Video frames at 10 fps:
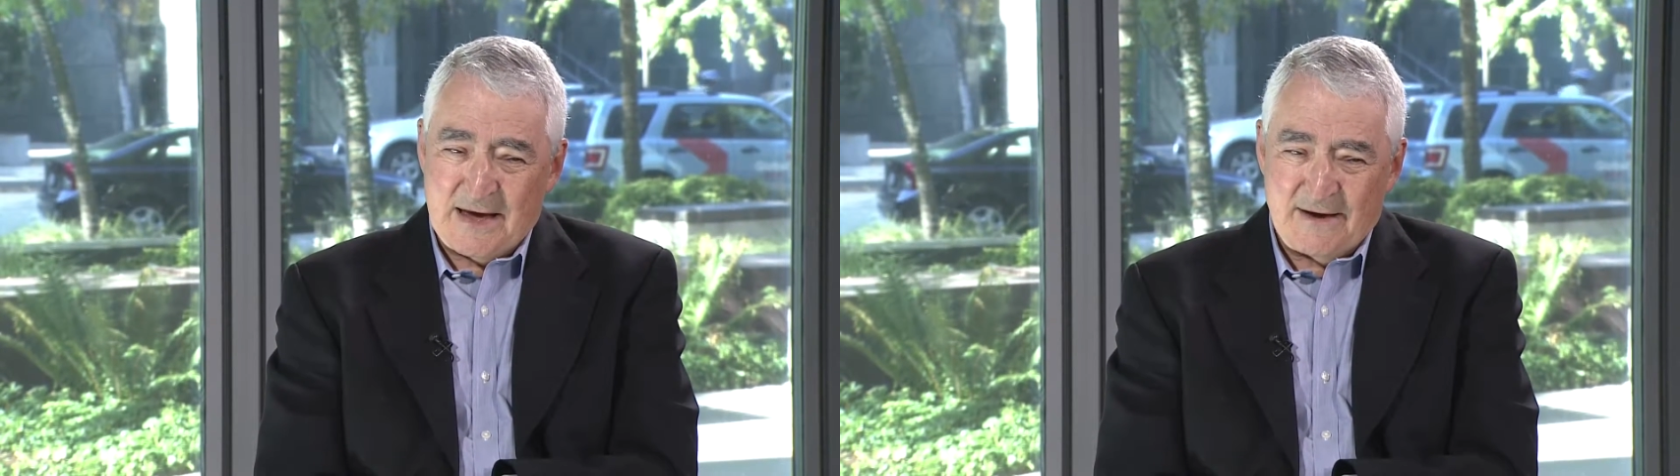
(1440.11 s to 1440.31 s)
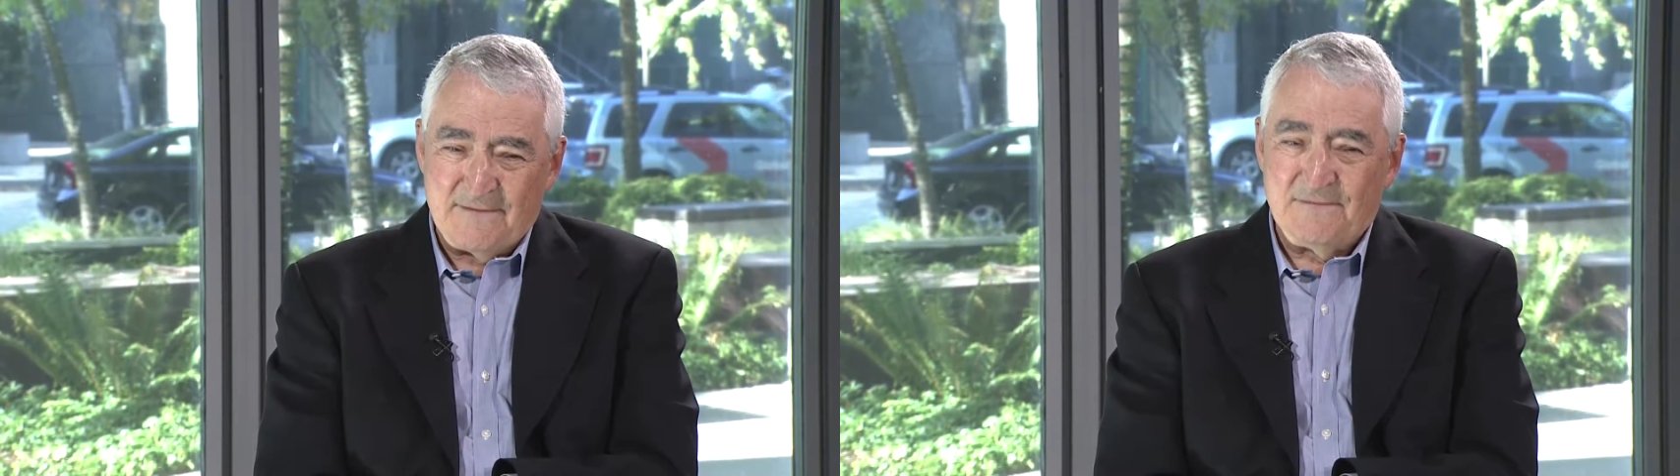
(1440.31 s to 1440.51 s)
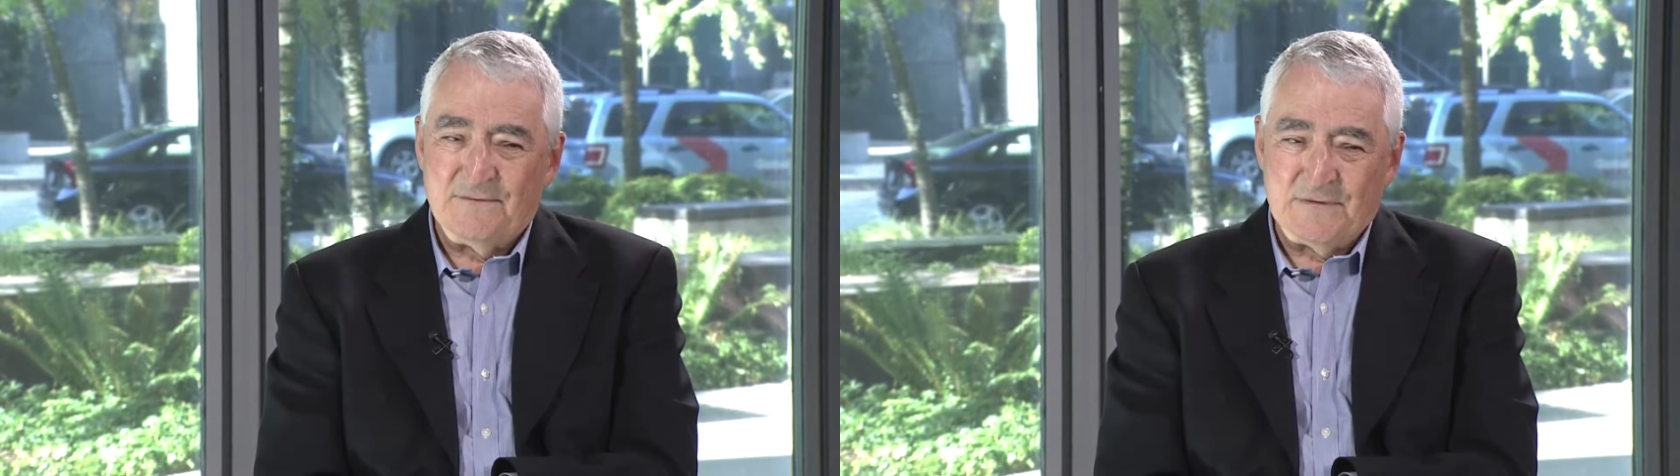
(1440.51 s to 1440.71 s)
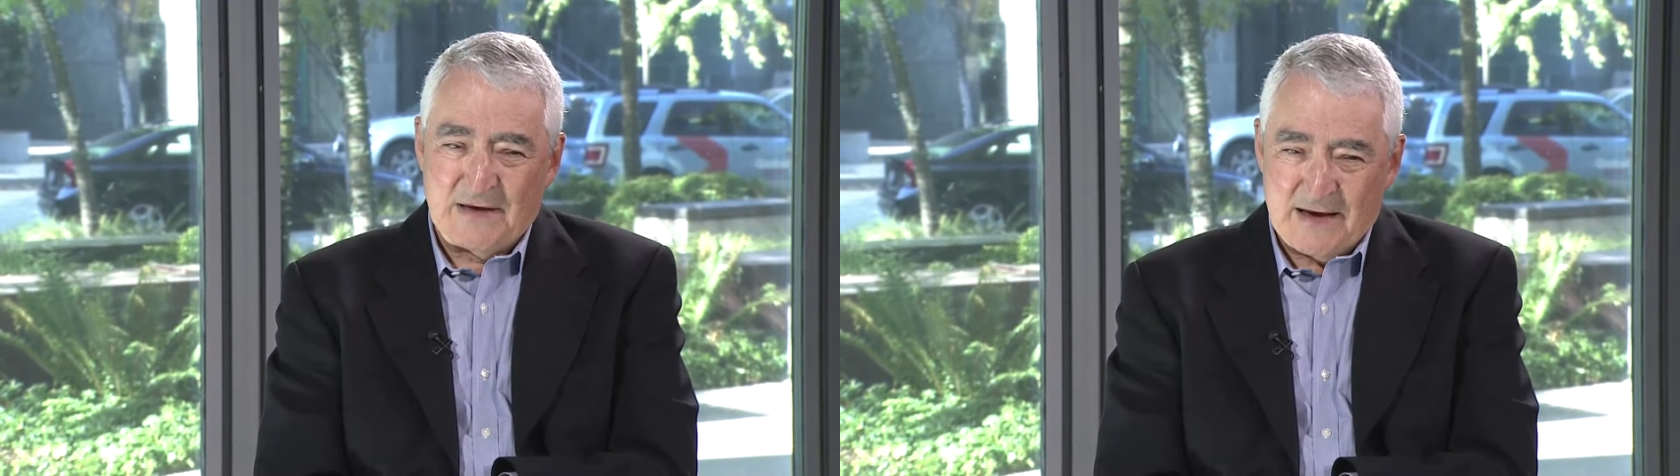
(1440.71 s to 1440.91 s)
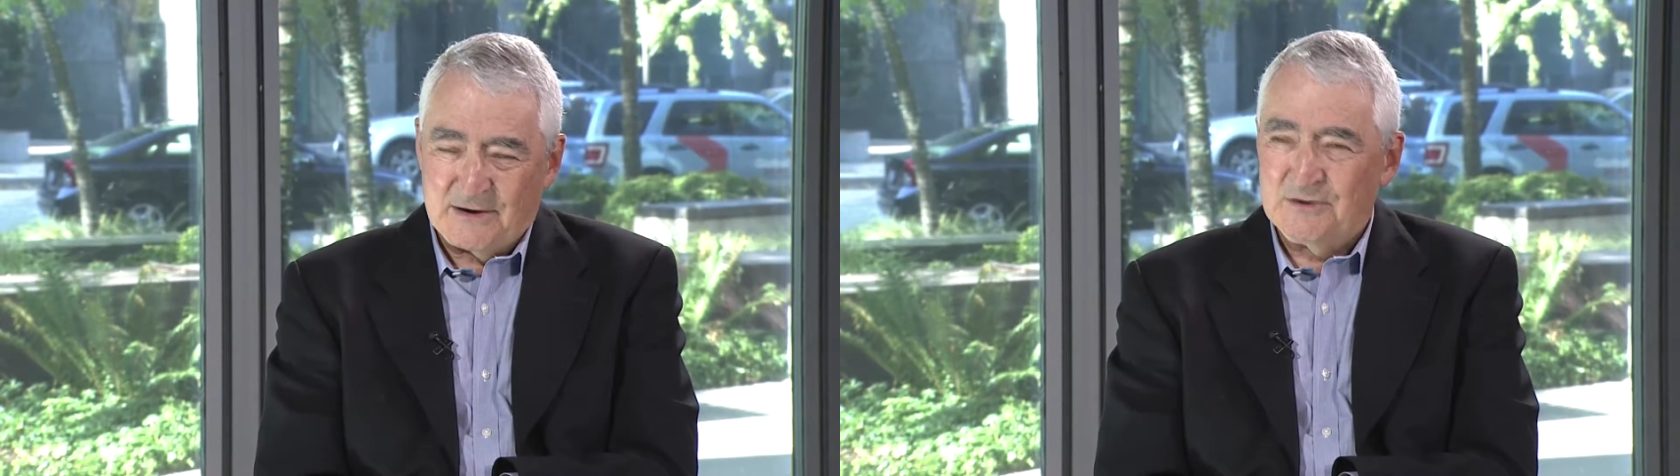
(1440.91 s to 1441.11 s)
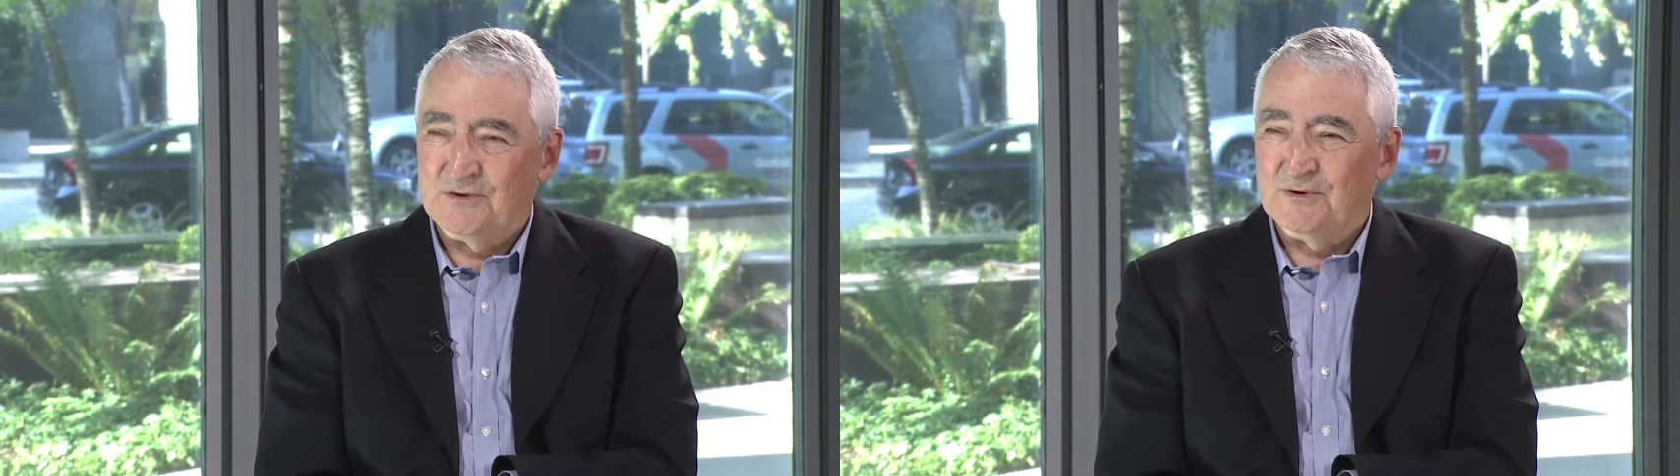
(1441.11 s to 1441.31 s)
have the attitude